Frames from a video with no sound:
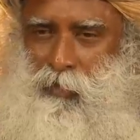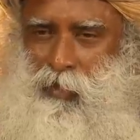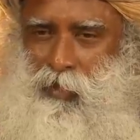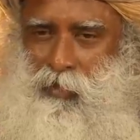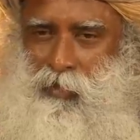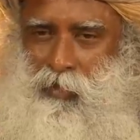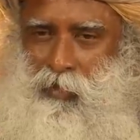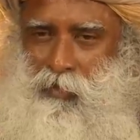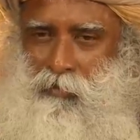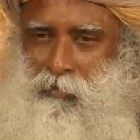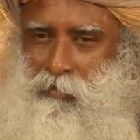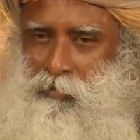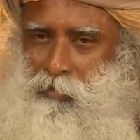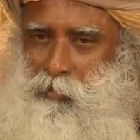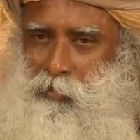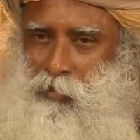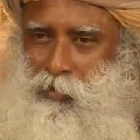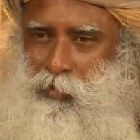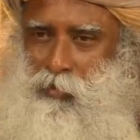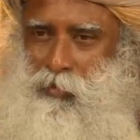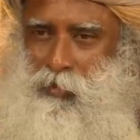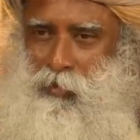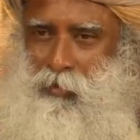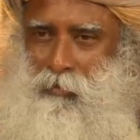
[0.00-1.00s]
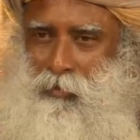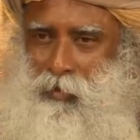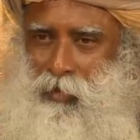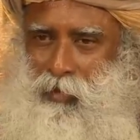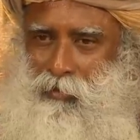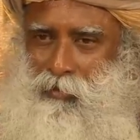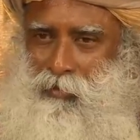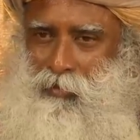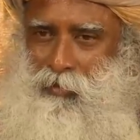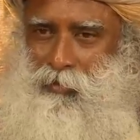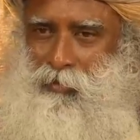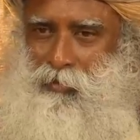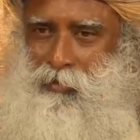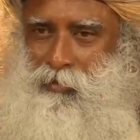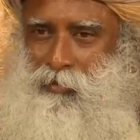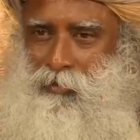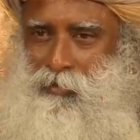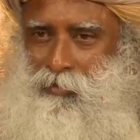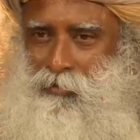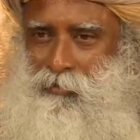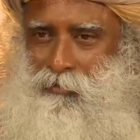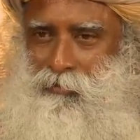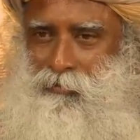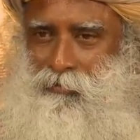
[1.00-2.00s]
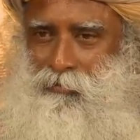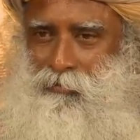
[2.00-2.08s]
I think we've spoken about this.